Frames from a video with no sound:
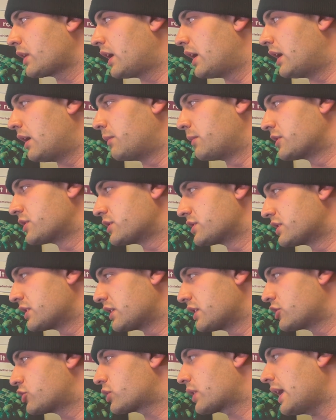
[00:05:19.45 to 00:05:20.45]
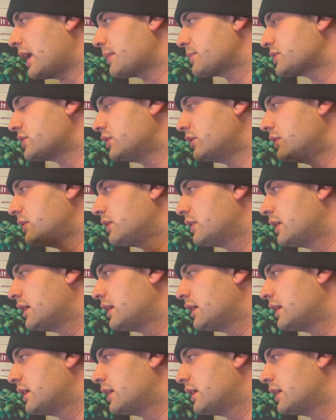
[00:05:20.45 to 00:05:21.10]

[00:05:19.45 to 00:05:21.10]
how much is in each capsule.